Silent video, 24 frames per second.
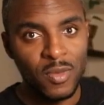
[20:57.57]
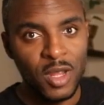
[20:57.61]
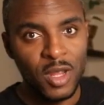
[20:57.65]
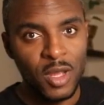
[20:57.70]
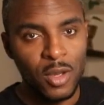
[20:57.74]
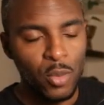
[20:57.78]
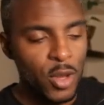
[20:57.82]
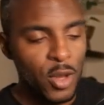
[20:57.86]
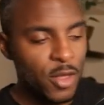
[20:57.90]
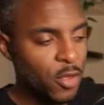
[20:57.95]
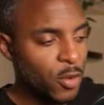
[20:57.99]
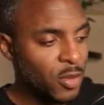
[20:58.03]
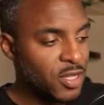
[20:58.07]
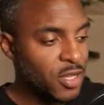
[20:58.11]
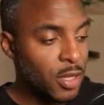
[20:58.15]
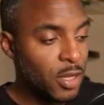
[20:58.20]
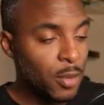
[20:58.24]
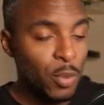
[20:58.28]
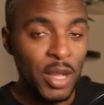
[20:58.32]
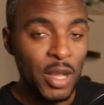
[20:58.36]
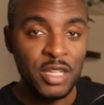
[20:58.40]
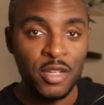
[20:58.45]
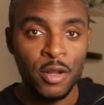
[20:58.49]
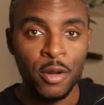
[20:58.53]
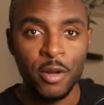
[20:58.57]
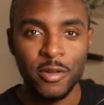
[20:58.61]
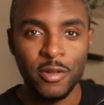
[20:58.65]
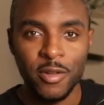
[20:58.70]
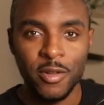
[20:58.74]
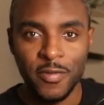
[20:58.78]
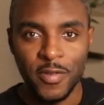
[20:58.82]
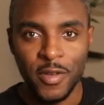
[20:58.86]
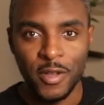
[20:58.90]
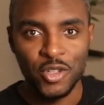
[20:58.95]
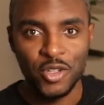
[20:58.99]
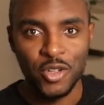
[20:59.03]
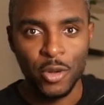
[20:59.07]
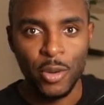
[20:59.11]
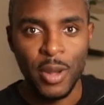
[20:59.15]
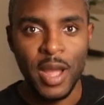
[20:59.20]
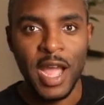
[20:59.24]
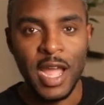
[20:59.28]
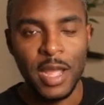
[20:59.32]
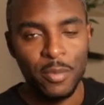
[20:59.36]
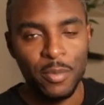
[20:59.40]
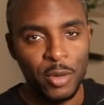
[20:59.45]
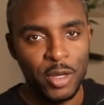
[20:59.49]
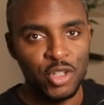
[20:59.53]
Whether it's in the present or in the future, I
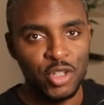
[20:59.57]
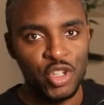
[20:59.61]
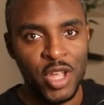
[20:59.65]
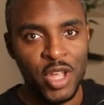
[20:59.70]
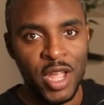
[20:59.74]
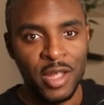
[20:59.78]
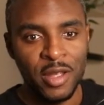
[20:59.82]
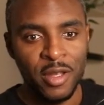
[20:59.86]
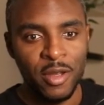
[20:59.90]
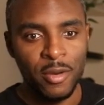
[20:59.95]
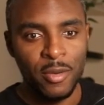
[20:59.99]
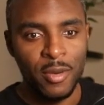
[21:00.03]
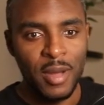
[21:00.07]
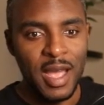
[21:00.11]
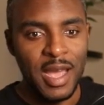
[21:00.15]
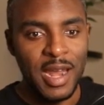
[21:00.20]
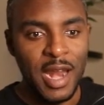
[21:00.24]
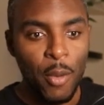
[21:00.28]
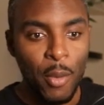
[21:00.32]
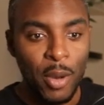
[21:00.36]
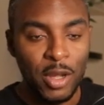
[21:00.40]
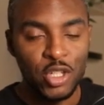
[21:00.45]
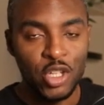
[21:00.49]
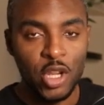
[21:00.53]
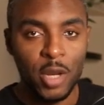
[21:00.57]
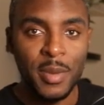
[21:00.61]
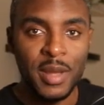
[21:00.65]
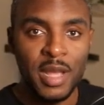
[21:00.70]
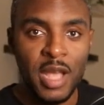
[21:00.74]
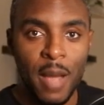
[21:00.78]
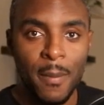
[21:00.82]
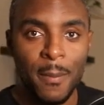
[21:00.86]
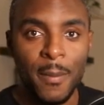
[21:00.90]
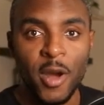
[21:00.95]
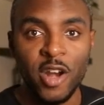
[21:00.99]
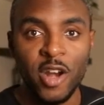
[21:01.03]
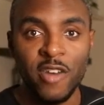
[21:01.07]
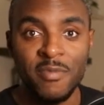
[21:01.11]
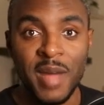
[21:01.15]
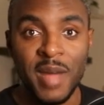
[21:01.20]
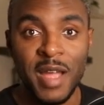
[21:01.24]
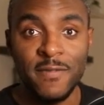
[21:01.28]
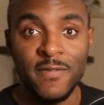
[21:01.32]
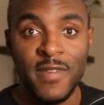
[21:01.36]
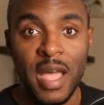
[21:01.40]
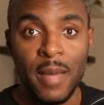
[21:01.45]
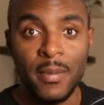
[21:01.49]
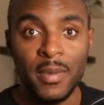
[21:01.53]
appreciate you. And I want you to become part of my
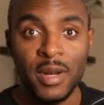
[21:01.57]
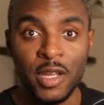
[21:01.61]
family.